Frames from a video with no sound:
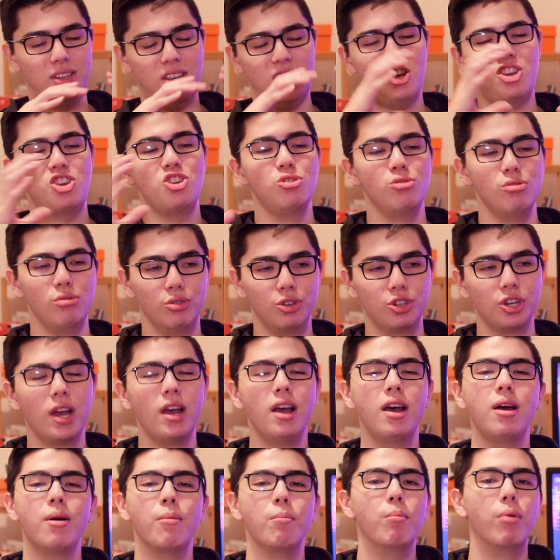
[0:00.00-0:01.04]
huge,
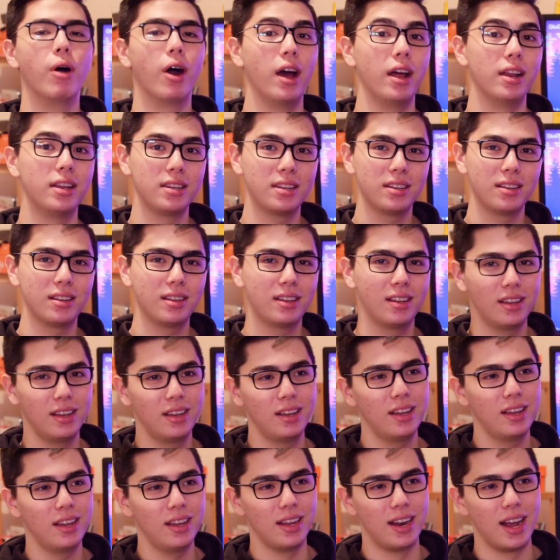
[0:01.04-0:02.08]
but
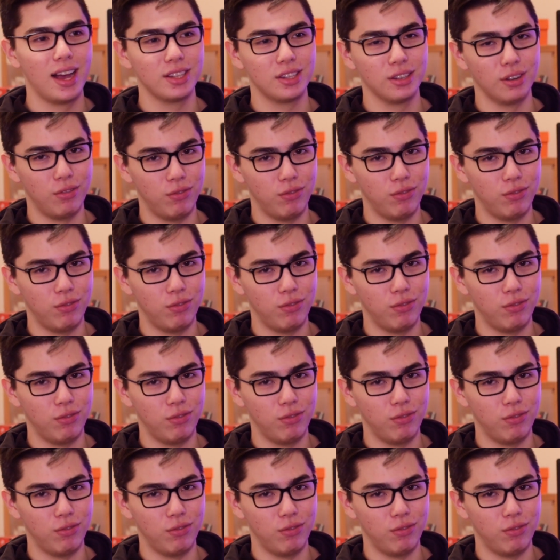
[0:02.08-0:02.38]
it has